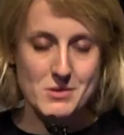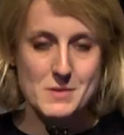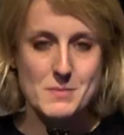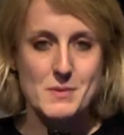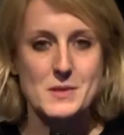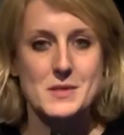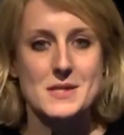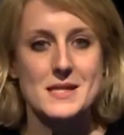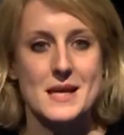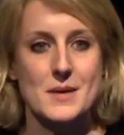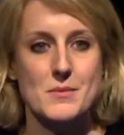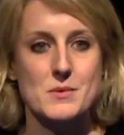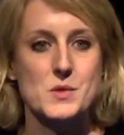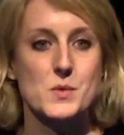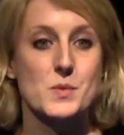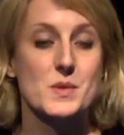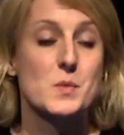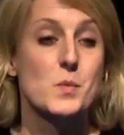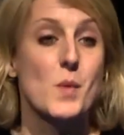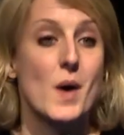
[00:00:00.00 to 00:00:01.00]
response to that was
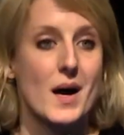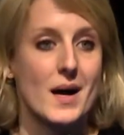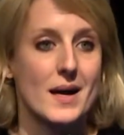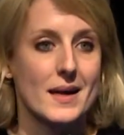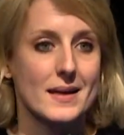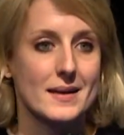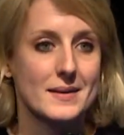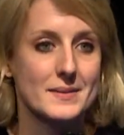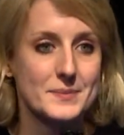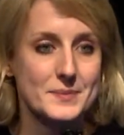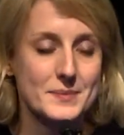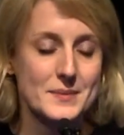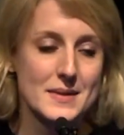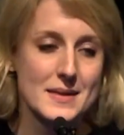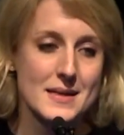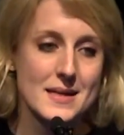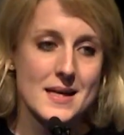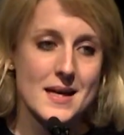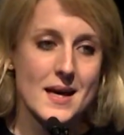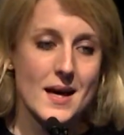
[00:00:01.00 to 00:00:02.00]
always why?
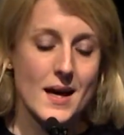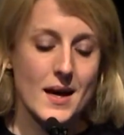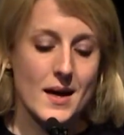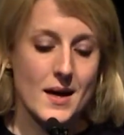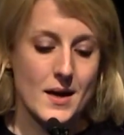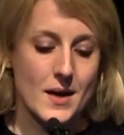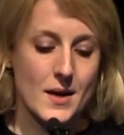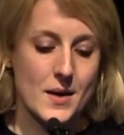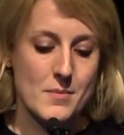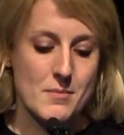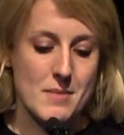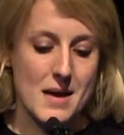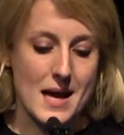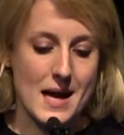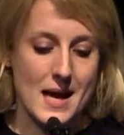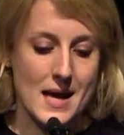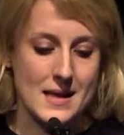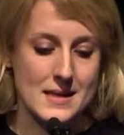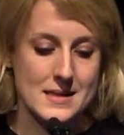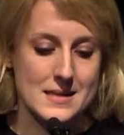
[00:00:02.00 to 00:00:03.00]

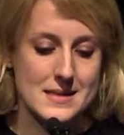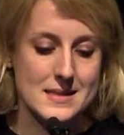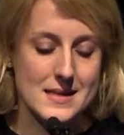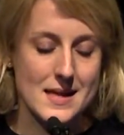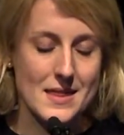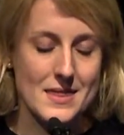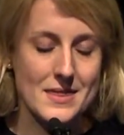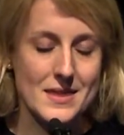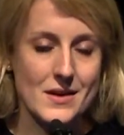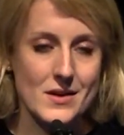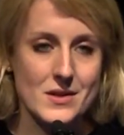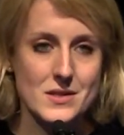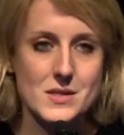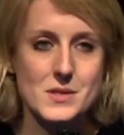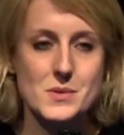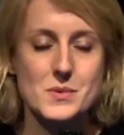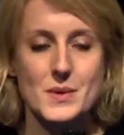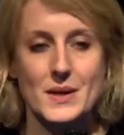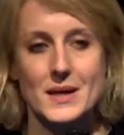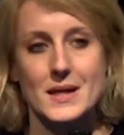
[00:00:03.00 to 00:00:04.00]
And the
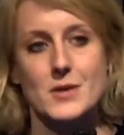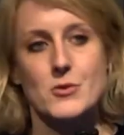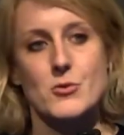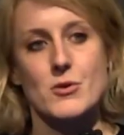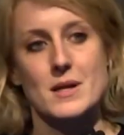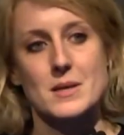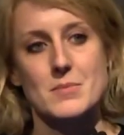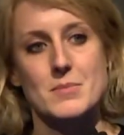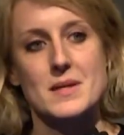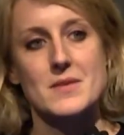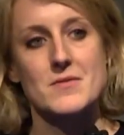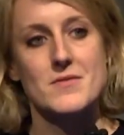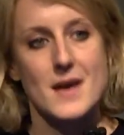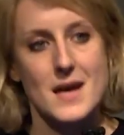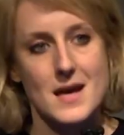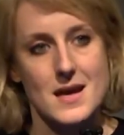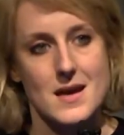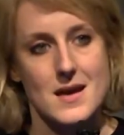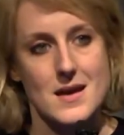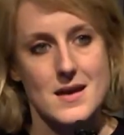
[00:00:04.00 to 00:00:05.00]
answers were incredibly
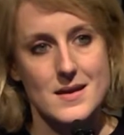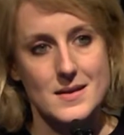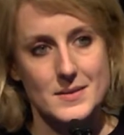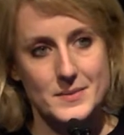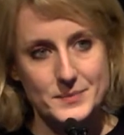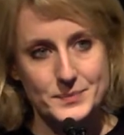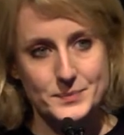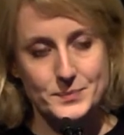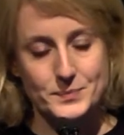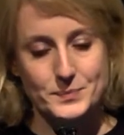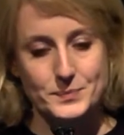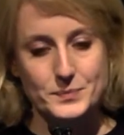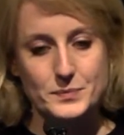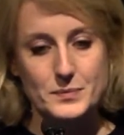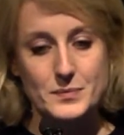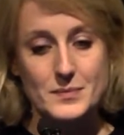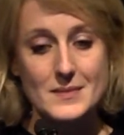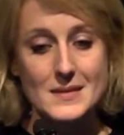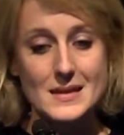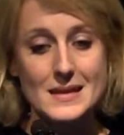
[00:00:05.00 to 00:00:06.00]
vague.
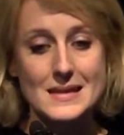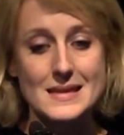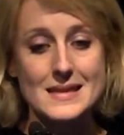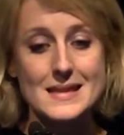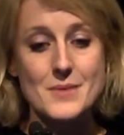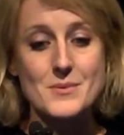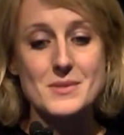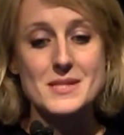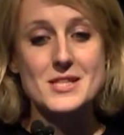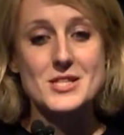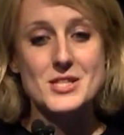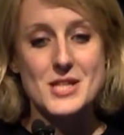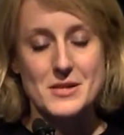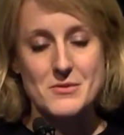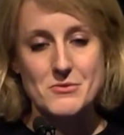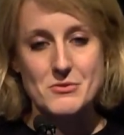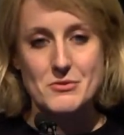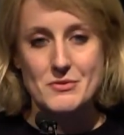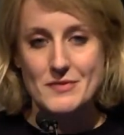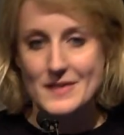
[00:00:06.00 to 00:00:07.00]
There was a
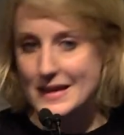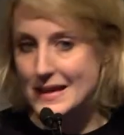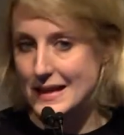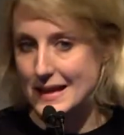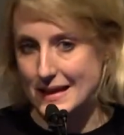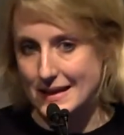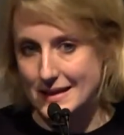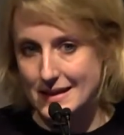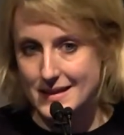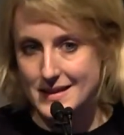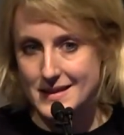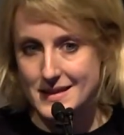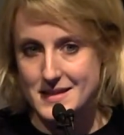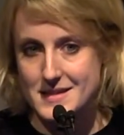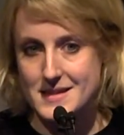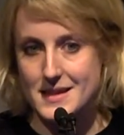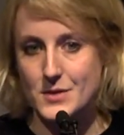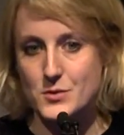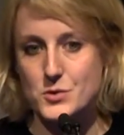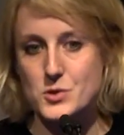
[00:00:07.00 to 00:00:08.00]
general feeling that
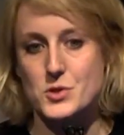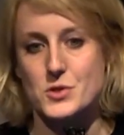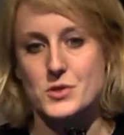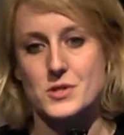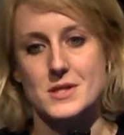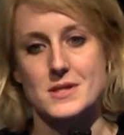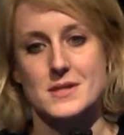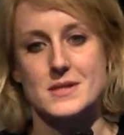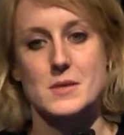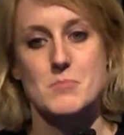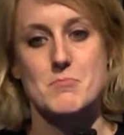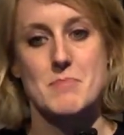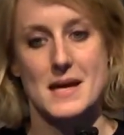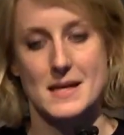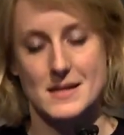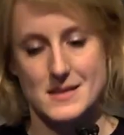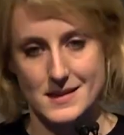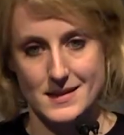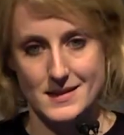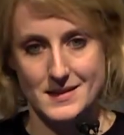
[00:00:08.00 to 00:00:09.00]
single-shot gins are
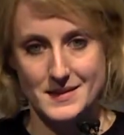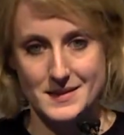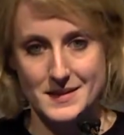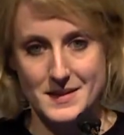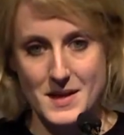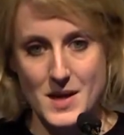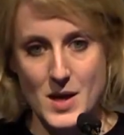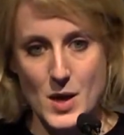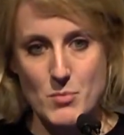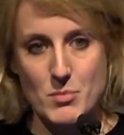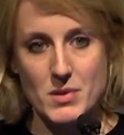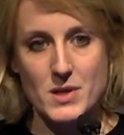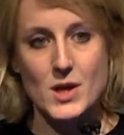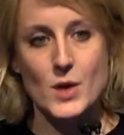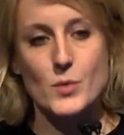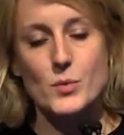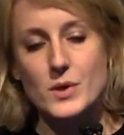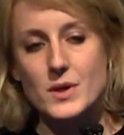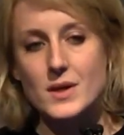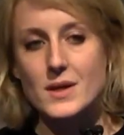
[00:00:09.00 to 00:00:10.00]
better, but
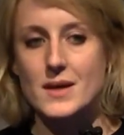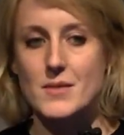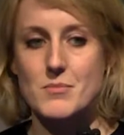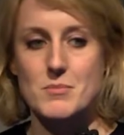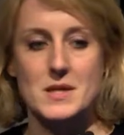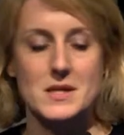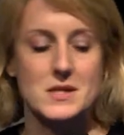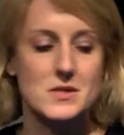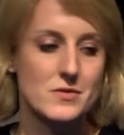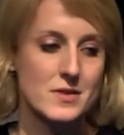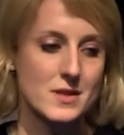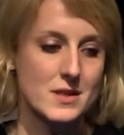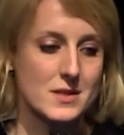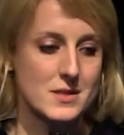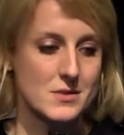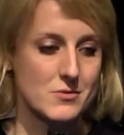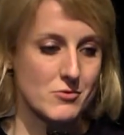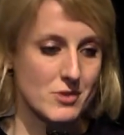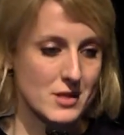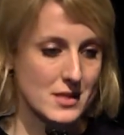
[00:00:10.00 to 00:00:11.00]
no one could give me a
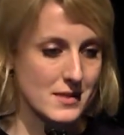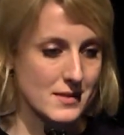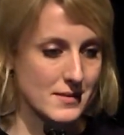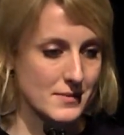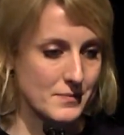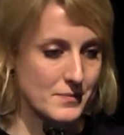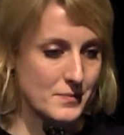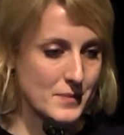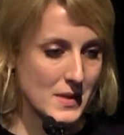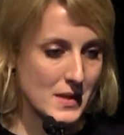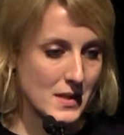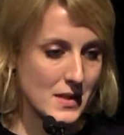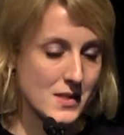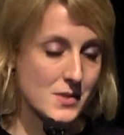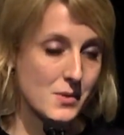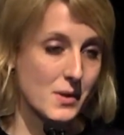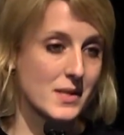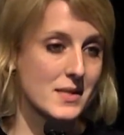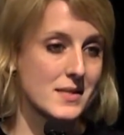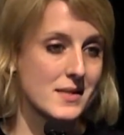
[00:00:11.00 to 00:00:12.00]
definitive reason.
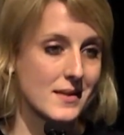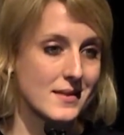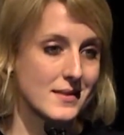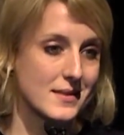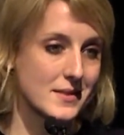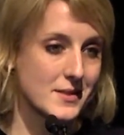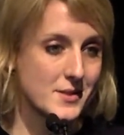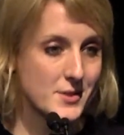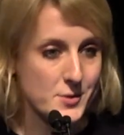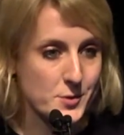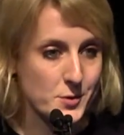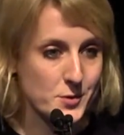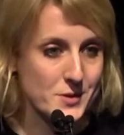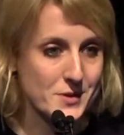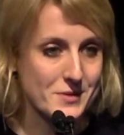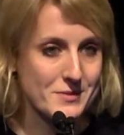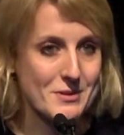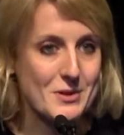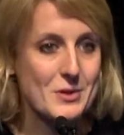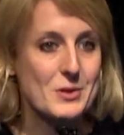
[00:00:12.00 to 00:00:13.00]
So I decided to sort
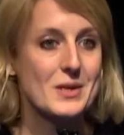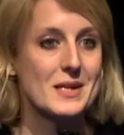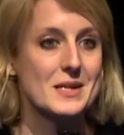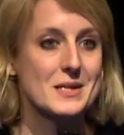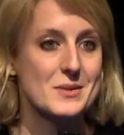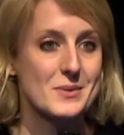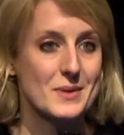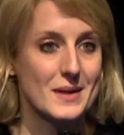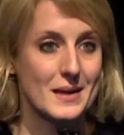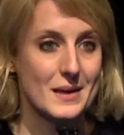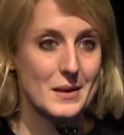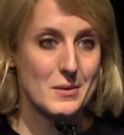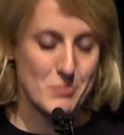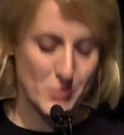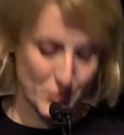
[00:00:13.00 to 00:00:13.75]
of look into it a little